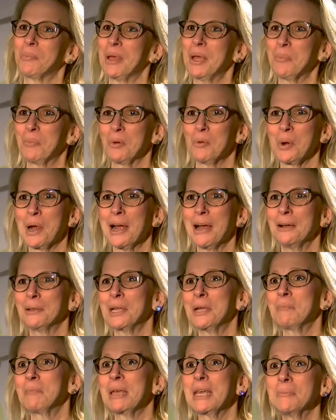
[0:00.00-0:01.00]
paper route.
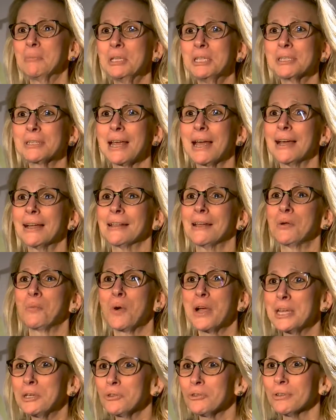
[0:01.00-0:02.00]
I babysat, I
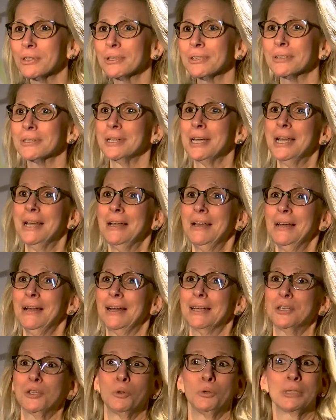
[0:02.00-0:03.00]
waitressed,
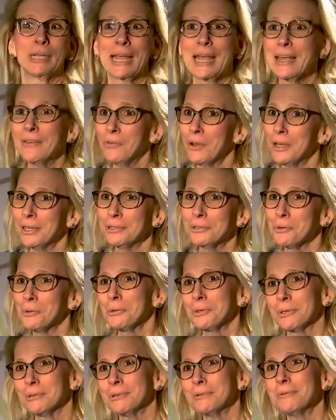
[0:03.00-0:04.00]
I sold Avon
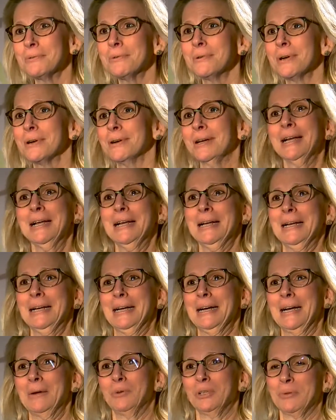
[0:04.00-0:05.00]
door to door.
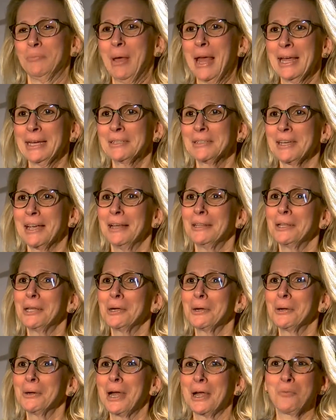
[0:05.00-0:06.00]
I was a bank
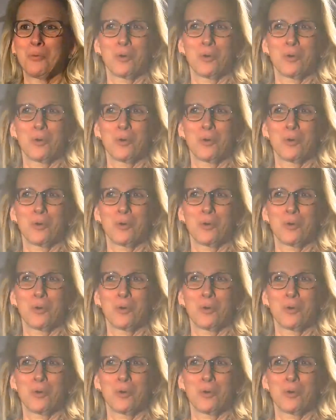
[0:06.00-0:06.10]
teller, I